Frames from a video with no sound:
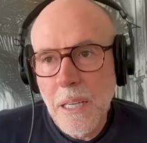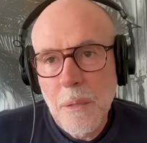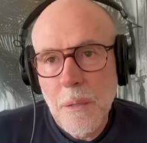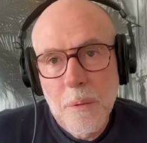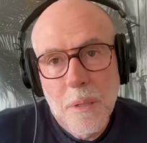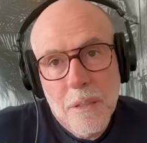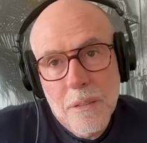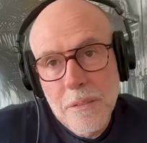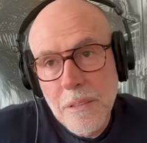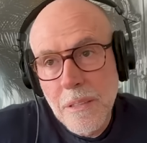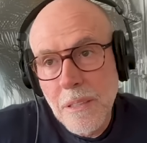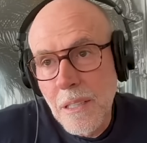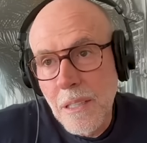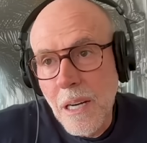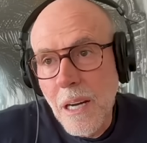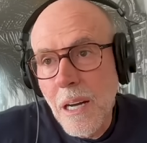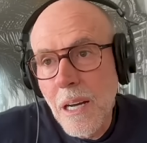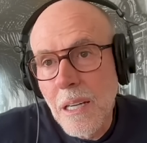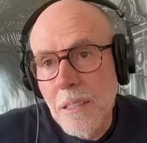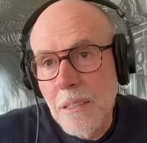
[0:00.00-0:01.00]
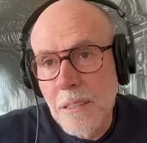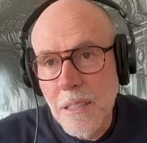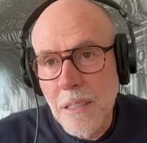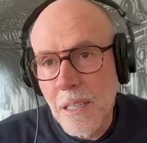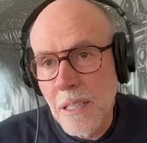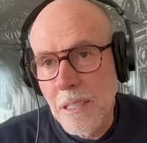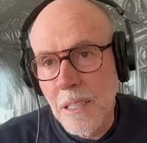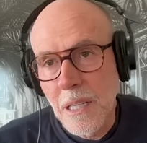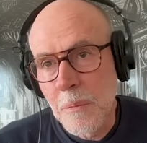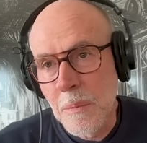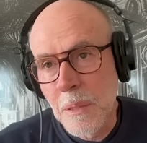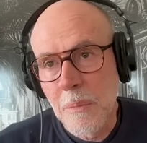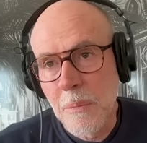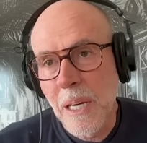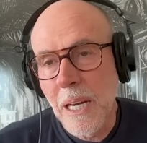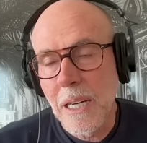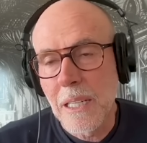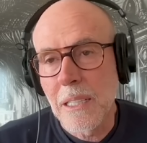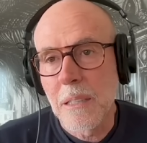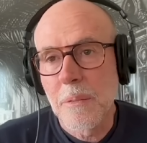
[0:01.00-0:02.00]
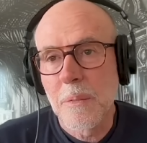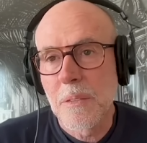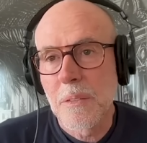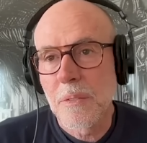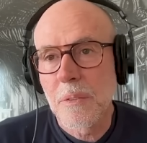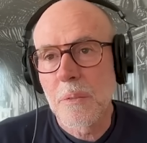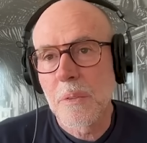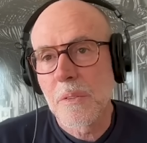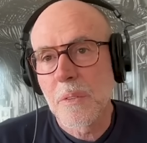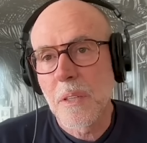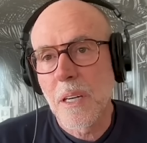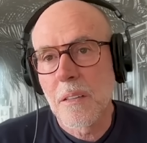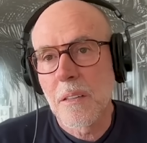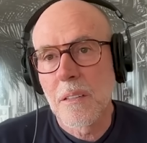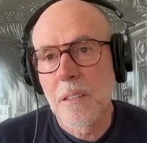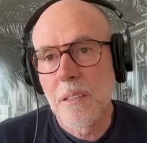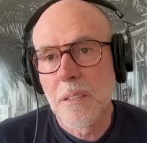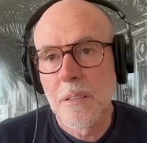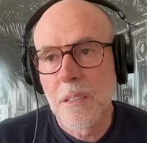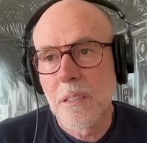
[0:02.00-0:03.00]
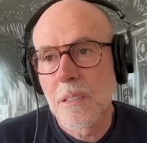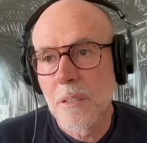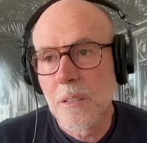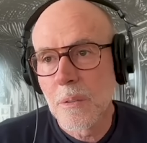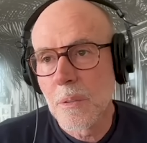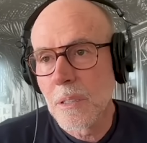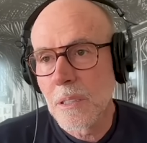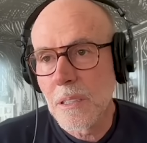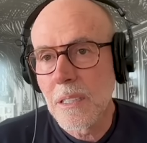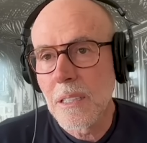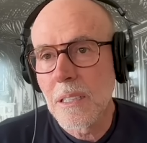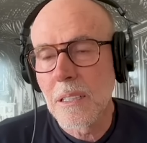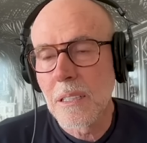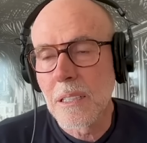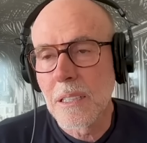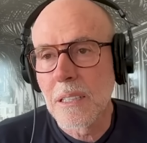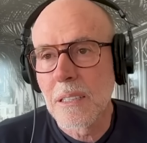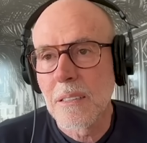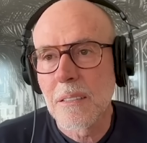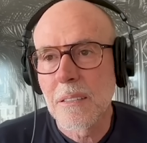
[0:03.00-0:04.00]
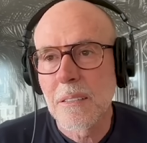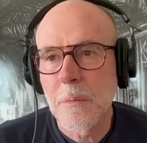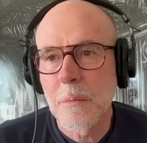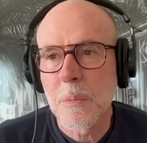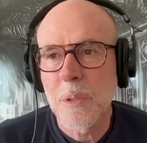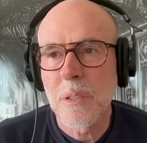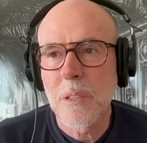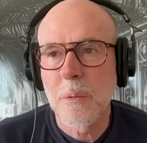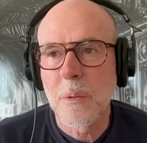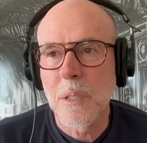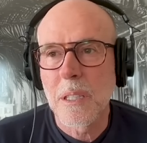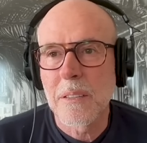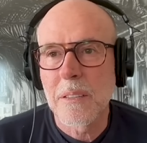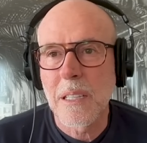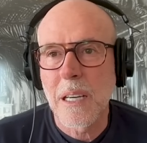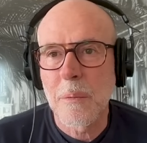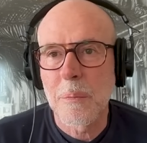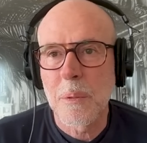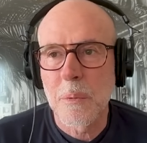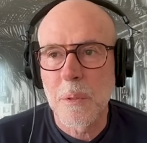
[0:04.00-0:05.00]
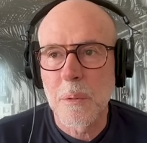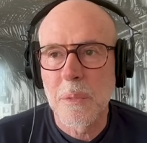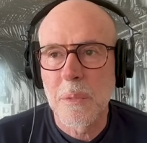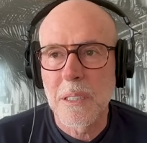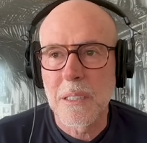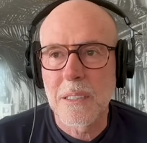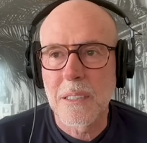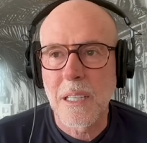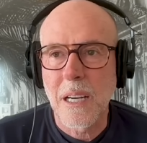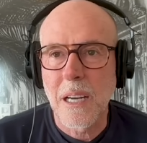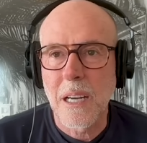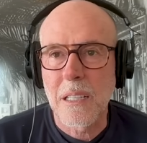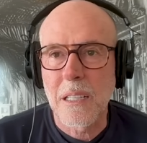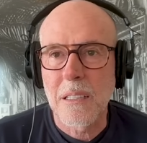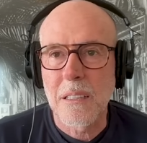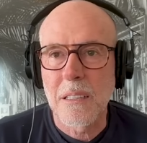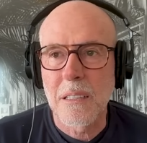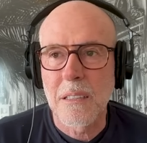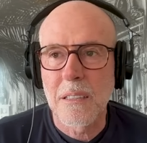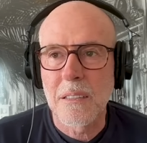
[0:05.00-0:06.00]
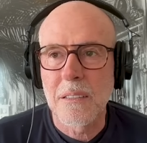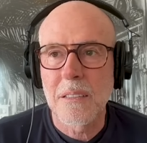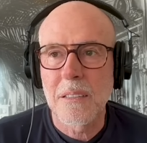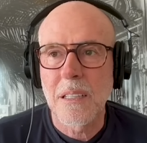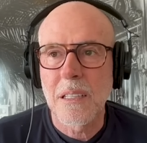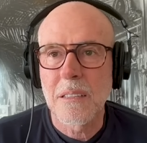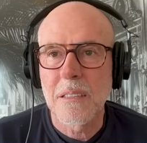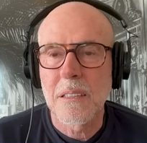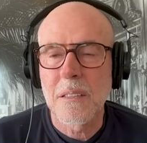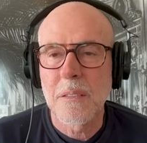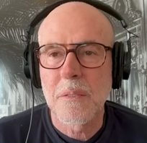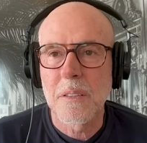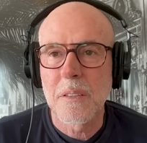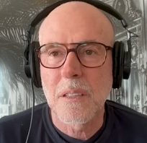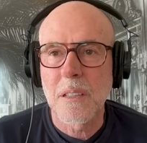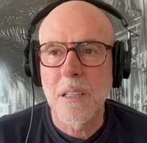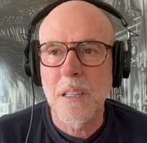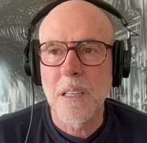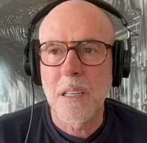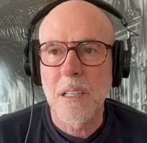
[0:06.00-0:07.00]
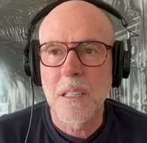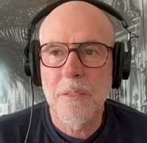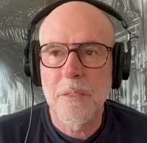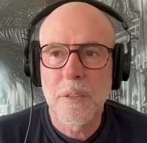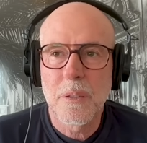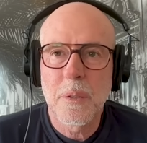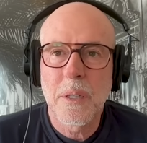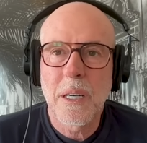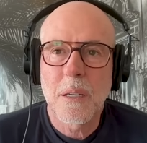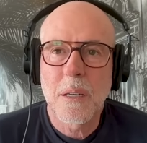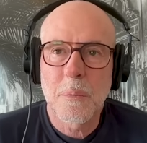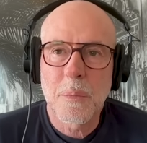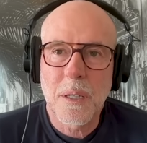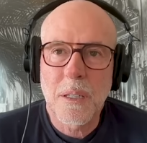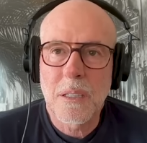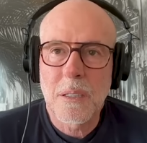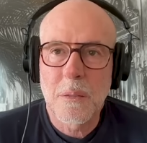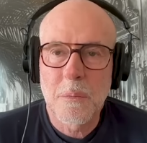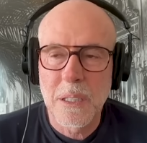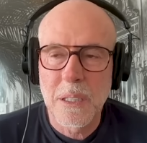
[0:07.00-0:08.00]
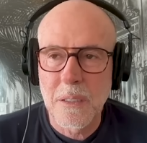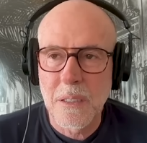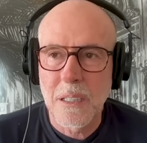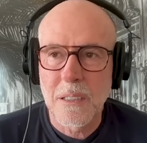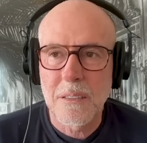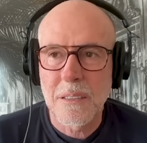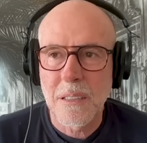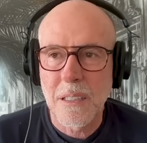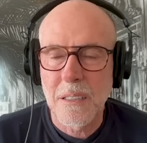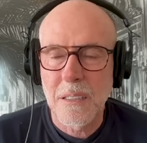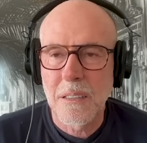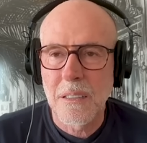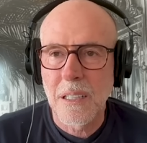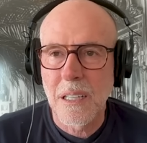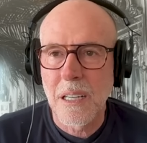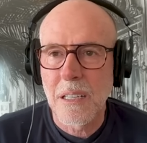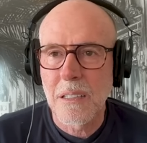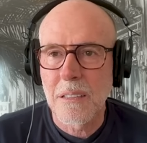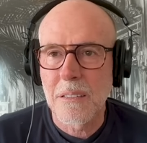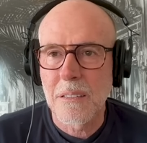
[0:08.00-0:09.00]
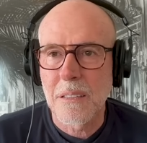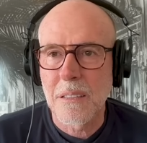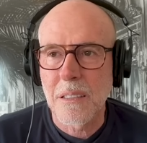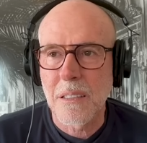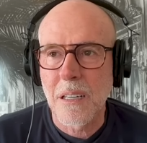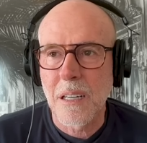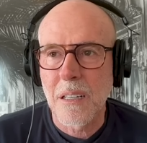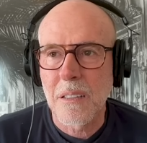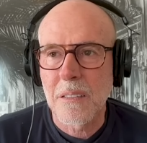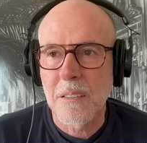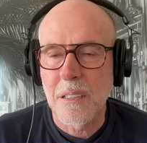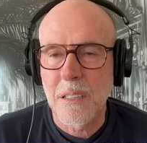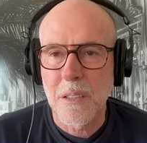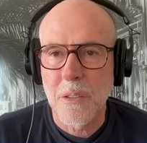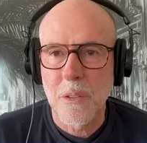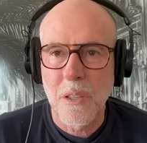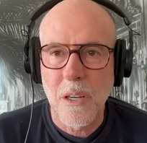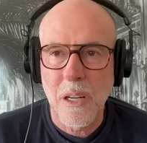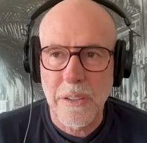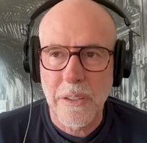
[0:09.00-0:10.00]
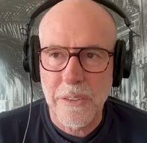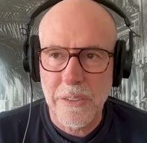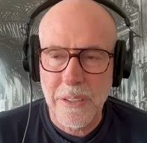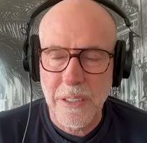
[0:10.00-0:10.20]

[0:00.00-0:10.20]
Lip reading: Well, they're gone. They're not coming back, even if it was found that you didn't do it legally. It's similar to what's happened with big tech, that the incentives are, if you had a parking meter outside of your house that costs $100 an